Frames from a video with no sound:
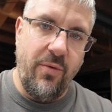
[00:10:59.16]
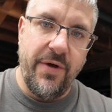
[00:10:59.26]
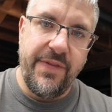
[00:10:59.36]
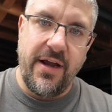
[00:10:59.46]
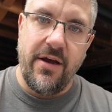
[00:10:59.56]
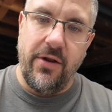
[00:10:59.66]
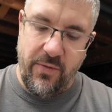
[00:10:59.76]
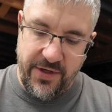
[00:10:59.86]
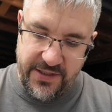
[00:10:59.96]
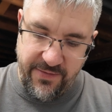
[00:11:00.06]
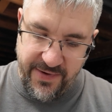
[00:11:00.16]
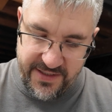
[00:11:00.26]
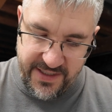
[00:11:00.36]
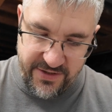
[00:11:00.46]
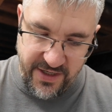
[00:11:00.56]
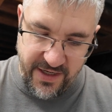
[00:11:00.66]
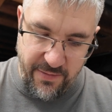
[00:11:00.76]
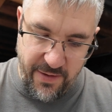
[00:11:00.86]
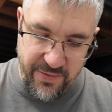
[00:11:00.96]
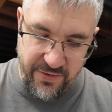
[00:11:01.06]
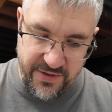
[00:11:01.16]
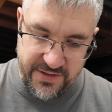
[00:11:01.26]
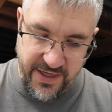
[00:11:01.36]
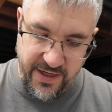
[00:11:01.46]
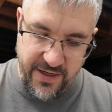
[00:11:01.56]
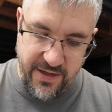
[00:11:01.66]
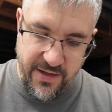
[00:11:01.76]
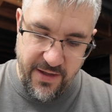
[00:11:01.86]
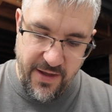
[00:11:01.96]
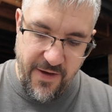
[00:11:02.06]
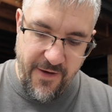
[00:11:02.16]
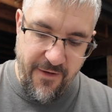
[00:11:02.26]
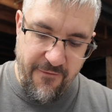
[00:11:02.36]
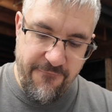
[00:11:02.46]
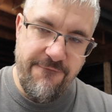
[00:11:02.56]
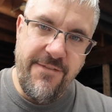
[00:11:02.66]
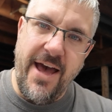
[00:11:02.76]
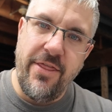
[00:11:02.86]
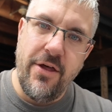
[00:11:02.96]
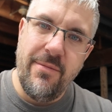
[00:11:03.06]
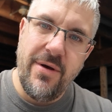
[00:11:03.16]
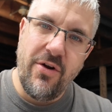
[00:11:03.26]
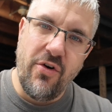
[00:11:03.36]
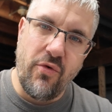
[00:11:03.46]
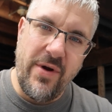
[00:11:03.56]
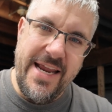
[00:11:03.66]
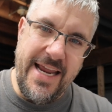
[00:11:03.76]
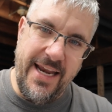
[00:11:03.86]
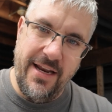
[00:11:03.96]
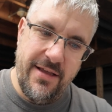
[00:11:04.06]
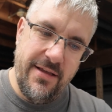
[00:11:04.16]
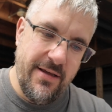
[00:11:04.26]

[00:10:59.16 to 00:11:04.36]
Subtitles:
what that color was, and the best answer I could come up with was a Fathom Green.